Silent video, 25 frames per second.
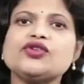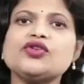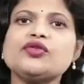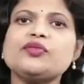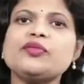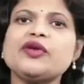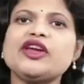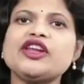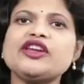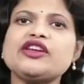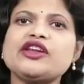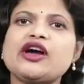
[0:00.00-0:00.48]
You
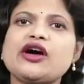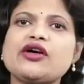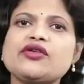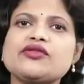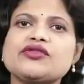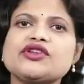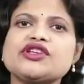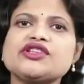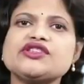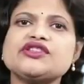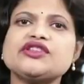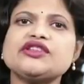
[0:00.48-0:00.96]
may now
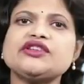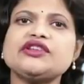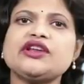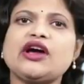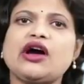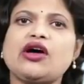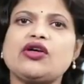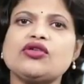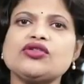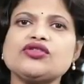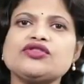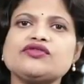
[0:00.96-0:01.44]
reason
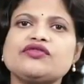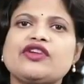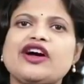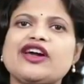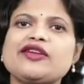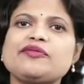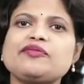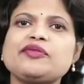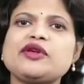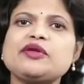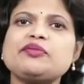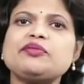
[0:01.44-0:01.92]
out
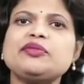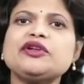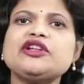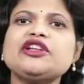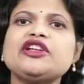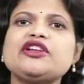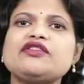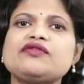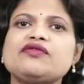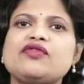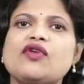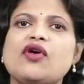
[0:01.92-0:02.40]
why
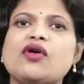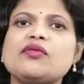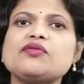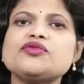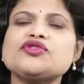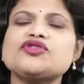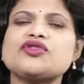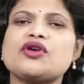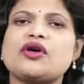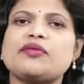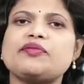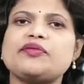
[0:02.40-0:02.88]
people in
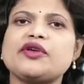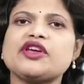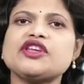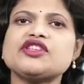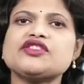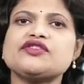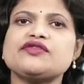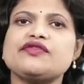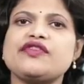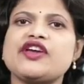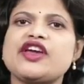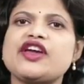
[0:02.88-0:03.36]
warm
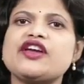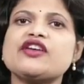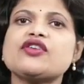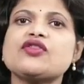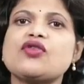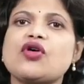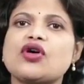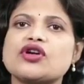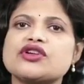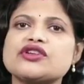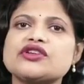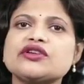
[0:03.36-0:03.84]
tropics wear
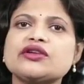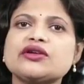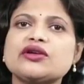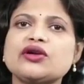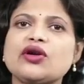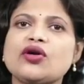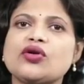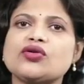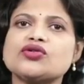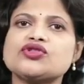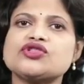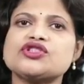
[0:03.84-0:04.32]
cotton
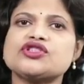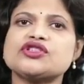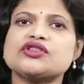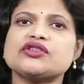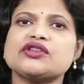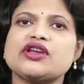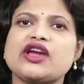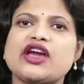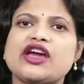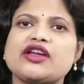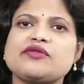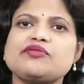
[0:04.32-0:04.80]
clothes
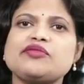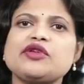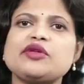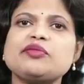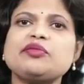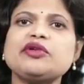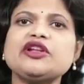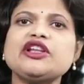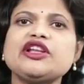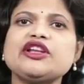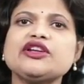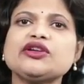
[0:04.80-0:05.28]
and
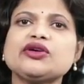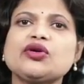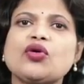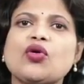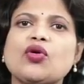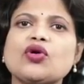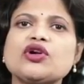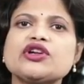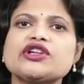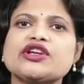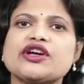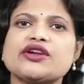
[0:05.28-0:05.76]
people in
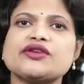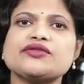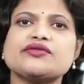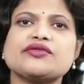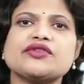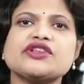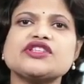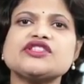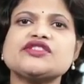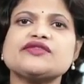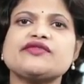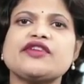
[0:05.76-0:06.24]
cold
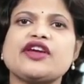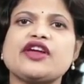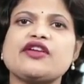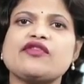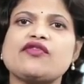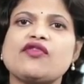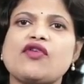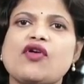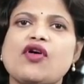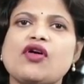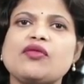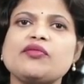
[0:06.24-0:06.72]
countries
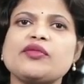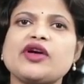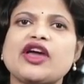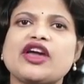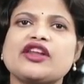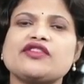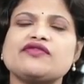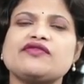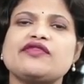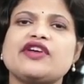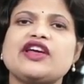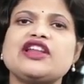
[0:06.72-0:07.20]
wear warm
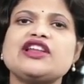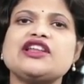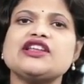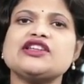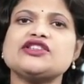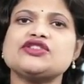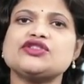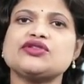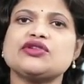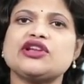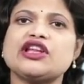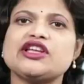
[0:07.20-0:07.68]
and well
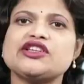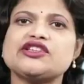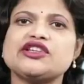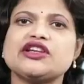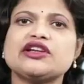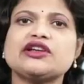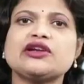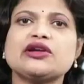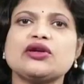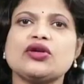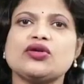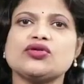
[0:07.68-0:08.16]

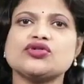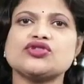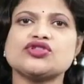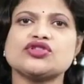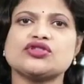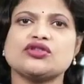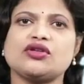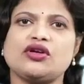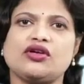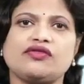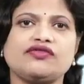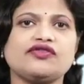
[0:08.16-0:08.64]
insulated
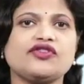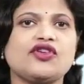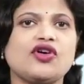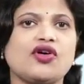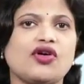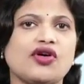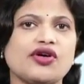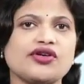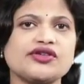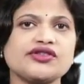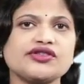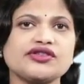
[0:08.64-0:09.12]
clothes. Of
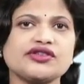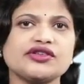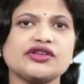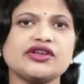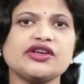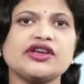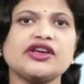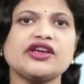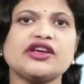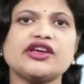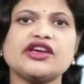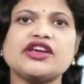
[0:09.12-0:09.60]
course,
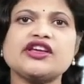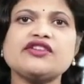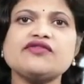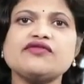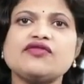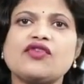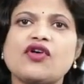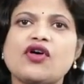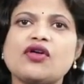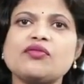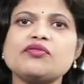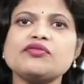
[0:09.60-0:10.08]

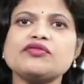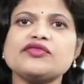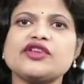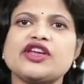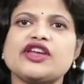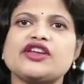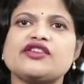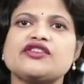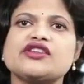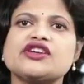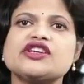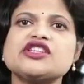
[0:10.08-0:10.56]
in warm
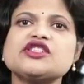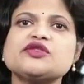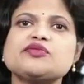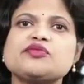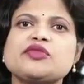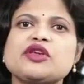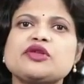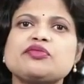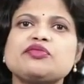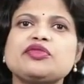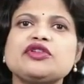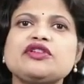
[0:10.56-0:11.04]
areas
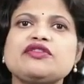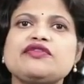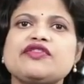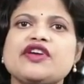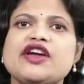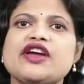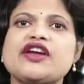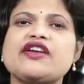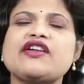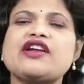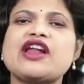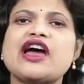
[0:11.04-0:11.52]
people
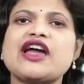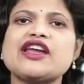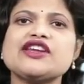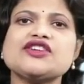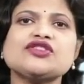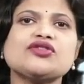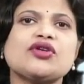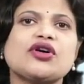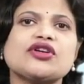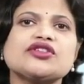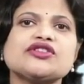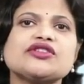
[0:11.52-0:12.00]
wear
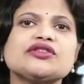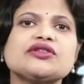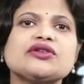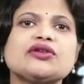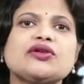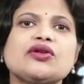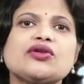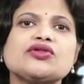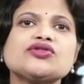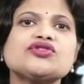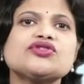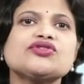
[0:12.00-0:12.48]
light cotton
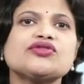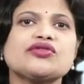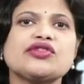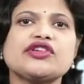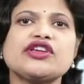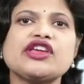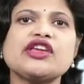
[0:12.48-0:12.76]
clothes to